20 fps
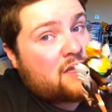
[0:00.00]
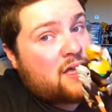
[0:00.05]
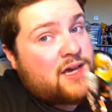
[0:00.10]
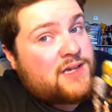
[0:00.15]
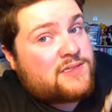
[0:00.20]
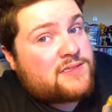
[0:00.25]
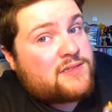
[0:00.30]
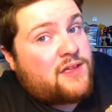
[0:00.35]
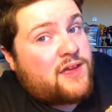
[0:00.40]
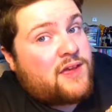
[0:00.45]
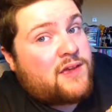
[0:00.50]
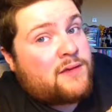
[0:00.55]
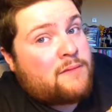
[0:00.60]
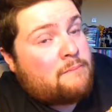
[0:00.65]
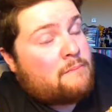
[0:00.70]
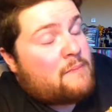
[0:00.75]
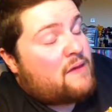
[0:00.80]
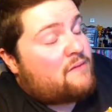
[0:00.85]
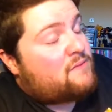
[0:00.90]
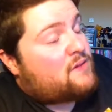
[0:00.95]
that is a thing.
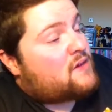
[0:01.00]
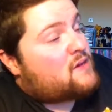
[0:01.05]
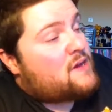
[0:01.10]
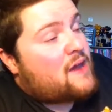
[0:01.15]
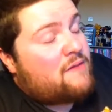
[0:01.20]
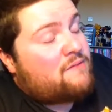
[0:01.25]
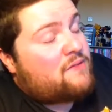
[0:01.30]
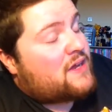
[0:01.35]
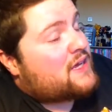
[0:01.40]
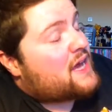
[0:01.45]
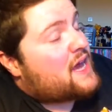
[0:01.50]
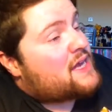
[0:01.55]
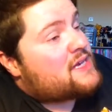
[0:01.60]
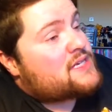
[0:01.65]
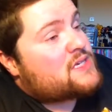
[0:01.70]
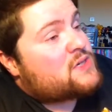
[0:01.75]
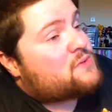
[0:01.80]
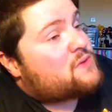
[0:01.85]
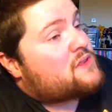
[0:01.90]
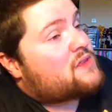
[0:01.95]
If you if you can't
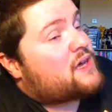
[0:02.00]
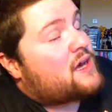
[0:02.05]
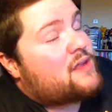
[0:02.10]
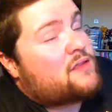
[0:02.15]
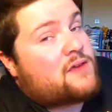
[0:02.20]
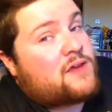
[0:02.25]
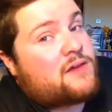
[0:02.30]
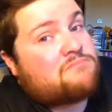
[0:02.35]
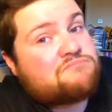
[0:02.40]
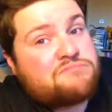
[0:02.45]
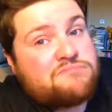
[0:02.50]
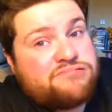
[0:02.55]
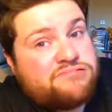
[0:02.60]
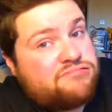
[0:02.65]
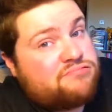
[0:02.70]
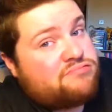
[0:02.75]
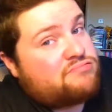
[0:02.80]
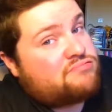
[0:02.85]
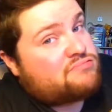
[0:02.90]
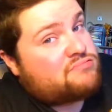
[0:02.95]
deal with that, then
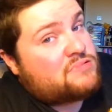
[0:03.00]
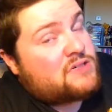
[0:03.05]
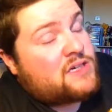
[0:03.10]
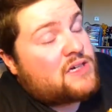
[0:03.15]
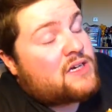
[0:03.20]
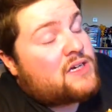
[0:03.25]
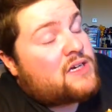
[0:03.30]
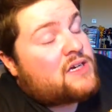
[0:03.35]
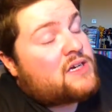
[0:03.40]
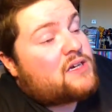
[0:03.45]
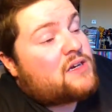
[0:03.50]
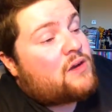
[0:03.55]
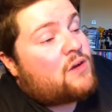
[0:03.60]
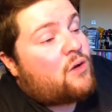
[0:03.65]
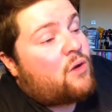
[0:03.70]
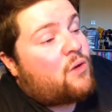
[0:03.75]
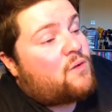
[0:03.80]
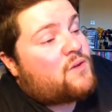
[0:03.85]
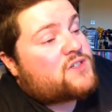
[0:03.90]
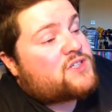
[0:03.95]
pff,
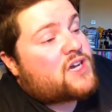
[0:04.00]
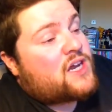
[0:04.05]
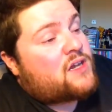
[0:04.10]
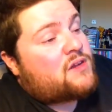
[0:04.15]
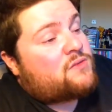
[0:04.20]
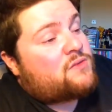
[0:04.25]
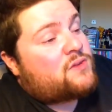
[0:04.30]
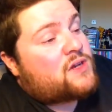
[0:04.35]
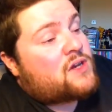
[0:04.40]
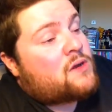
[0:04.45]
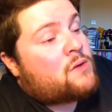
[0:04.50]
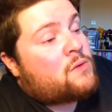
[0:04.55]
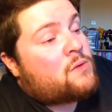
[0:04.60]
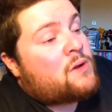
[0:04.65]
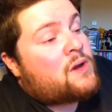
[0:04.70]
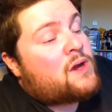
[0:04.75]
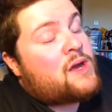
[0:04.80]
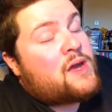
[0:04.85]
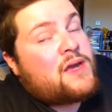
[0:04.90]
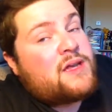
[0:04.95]
not the channel for you.
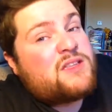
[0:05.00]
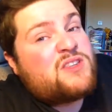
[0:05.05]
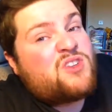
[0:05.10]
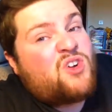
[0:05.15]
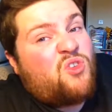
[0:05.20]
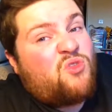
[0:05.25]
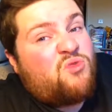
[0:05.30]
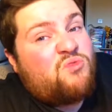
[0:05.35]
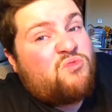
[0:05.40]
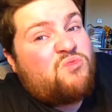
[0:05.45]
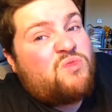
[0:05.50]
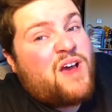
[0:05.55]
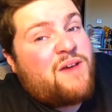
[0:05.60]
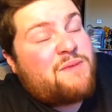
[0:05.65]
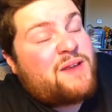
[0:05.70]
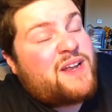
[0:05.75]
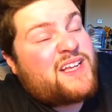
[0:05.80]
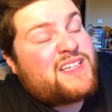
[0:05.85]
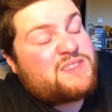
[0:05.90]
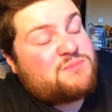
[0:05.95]
Not, I
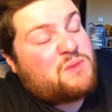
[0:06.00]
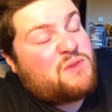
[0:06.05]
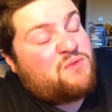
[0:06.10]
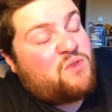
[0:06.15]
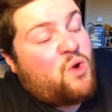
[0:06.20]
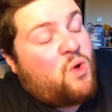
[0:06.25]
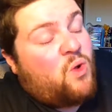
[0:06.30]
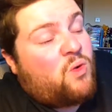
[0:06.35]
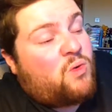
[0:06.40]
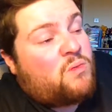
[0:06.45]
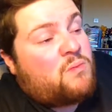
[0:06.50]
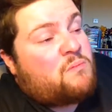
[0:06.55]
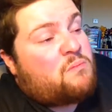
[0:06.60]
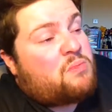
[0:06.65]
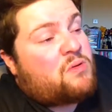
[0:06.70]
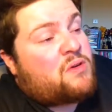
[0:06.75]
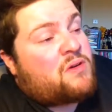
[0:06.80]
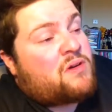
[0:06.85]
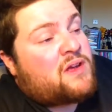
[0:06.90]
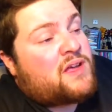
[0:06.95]
mean, it's my fault,
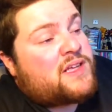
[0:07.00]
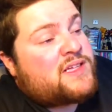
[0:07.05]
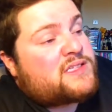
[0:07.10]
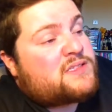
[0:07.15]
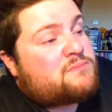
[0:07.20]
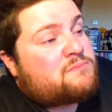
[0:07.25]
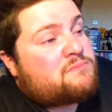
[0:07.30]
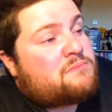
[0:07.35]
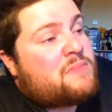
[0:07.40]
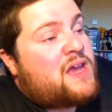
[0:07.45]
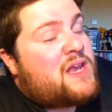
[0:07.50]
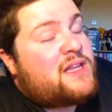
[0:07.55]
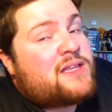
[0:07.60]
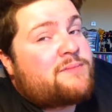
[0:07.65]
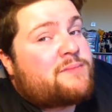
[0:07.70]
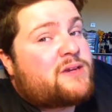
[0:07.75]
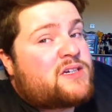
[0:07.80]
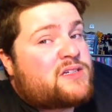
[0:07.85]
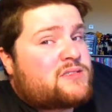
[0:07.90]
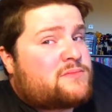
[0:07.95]
but it's mainly
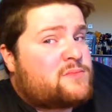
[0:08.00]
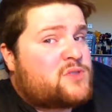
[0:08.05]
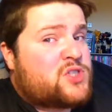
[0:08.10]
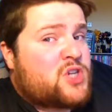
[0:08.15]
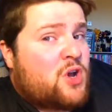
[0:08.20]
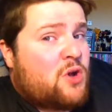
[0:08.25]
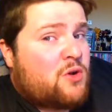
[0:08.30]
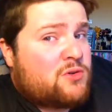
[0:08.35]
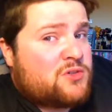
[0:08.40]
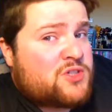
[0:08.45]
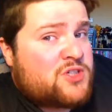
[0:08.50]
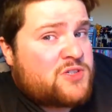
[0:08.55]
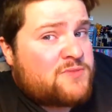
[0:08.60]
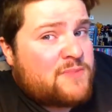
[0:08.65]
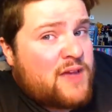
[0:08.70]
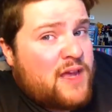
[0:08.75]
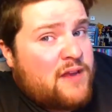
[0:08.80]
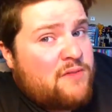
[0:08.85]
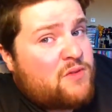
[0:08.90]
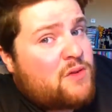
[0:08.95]
because I'm Scotch.
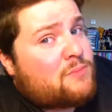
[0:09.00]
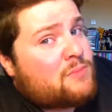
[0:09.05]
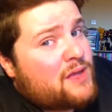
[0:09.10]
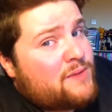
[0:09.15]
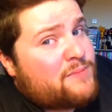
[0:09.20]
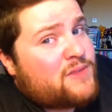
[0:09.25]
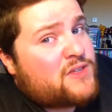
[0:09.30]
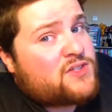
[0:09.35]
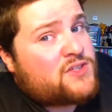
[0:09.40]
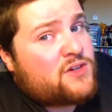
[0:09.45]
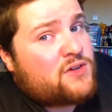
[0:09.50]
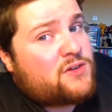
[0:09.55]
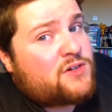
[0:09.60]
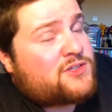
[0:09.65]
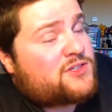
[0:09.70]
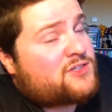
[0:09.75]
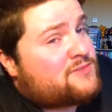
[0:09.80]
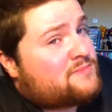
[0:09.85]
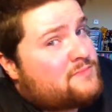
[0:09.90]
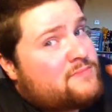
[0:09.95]
And if you're blaming the
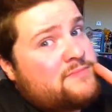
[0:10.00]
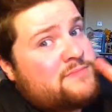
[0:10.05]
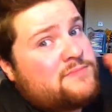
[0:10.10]
Scotch,